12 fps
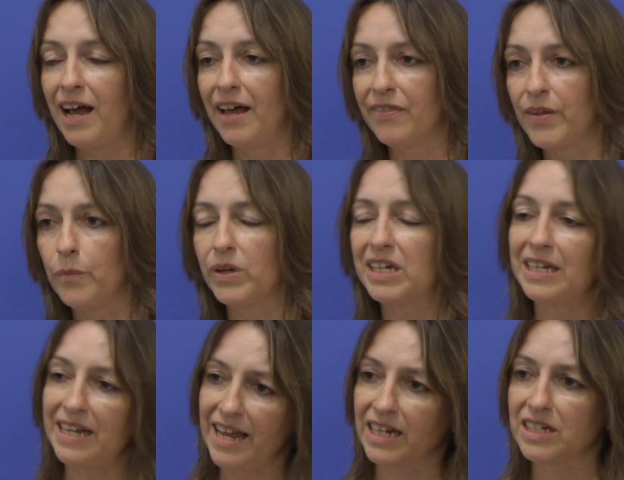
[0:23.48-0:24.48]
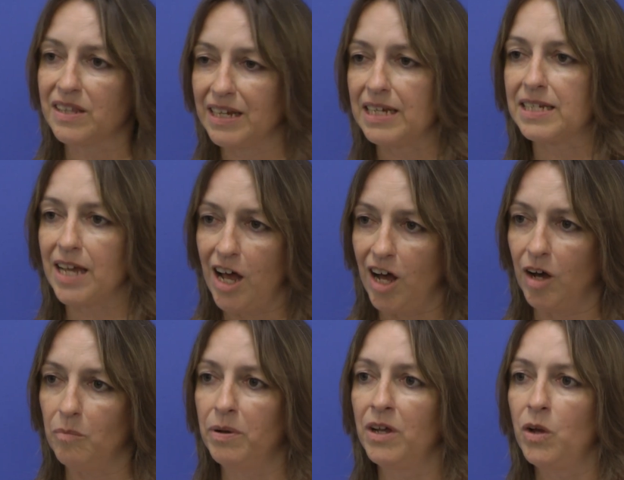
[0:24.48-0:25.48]
and then we connect these
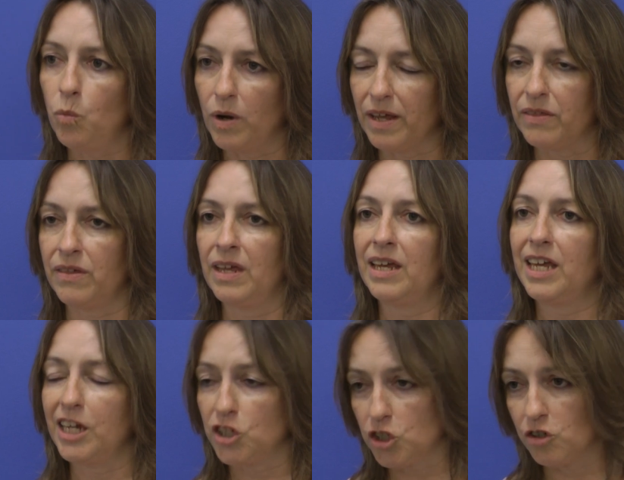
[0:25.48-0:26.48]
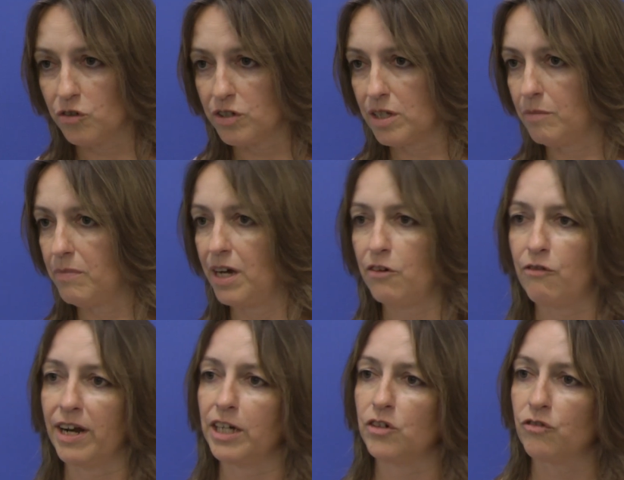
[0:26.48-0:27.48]
up with issues that might
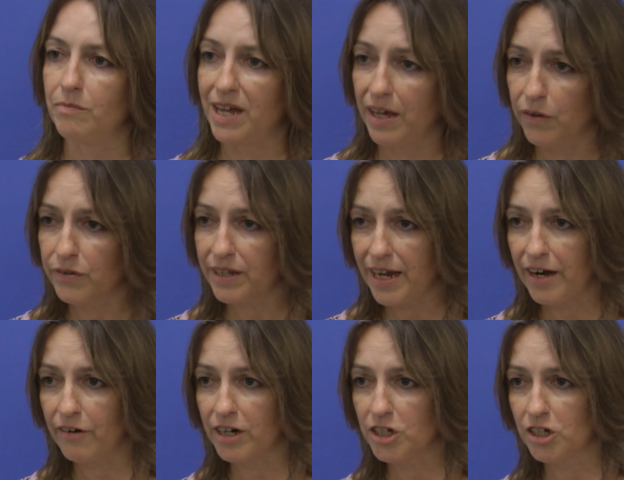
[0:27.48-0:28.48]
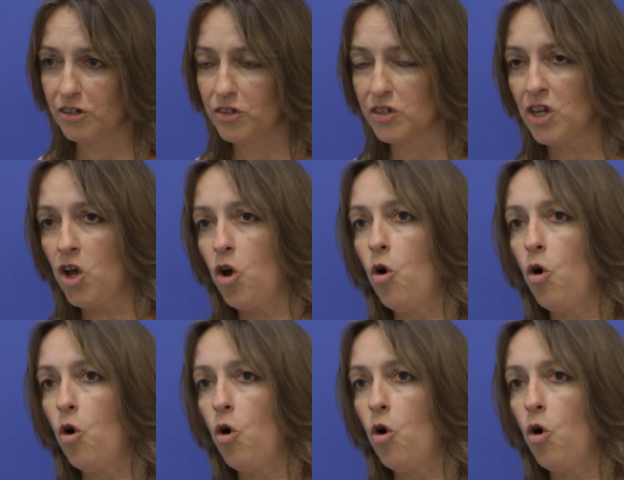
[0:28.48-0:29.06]
range from healthcare issues